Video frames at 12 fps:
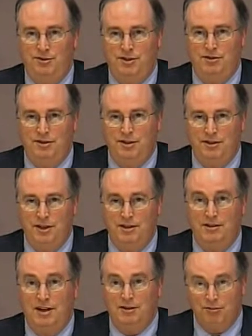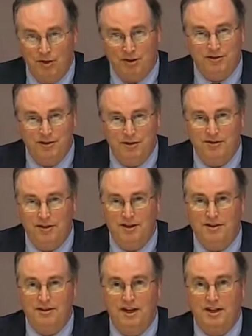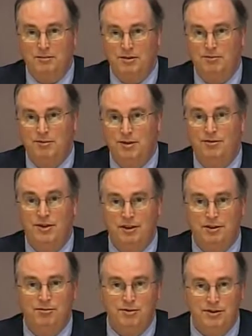for such an index, as well as the underlying documents, and we have yet to